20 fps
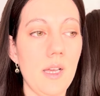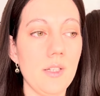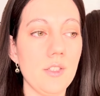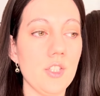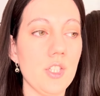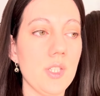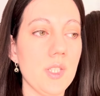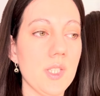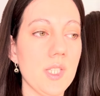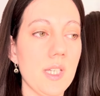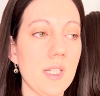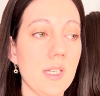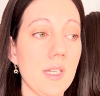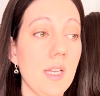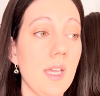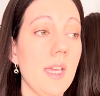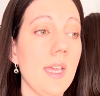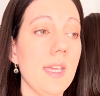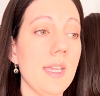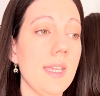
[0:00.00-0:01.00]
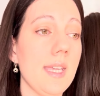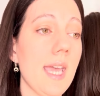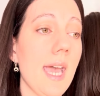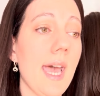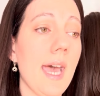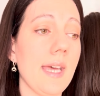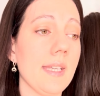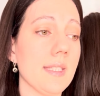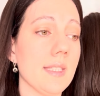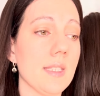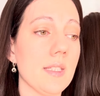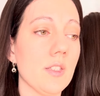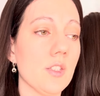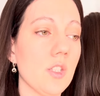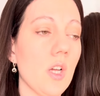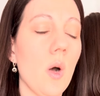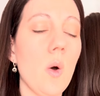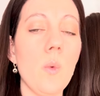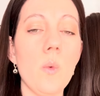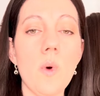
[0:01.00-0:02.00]
She said, yes,
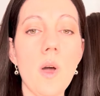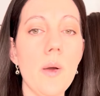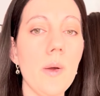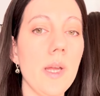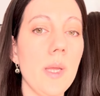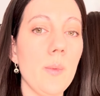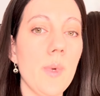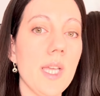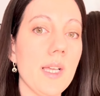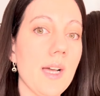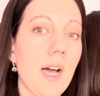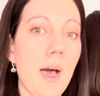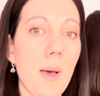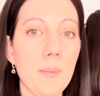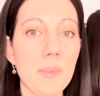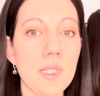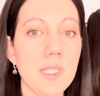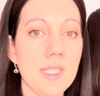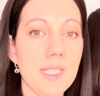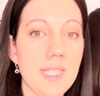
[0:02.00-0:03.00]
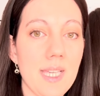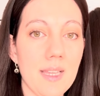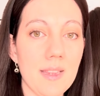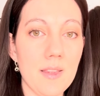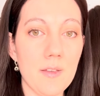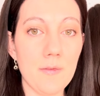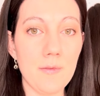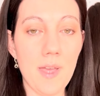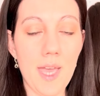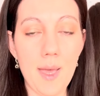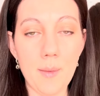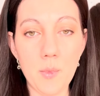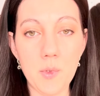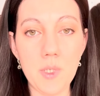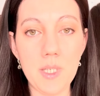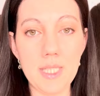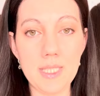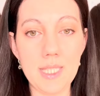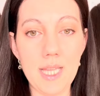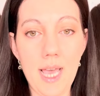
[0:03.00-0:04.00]
don't worry. We compensate the
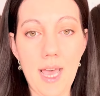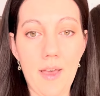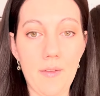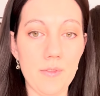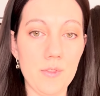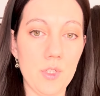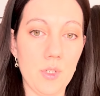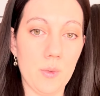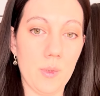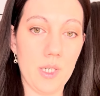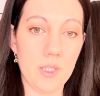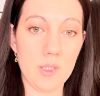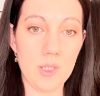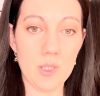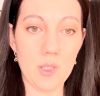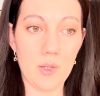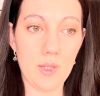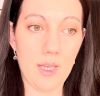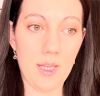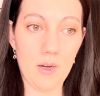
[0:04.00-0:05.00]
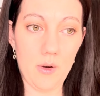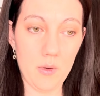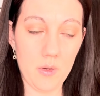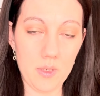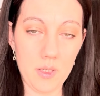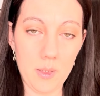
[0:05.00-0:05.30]
families afterwards so they don't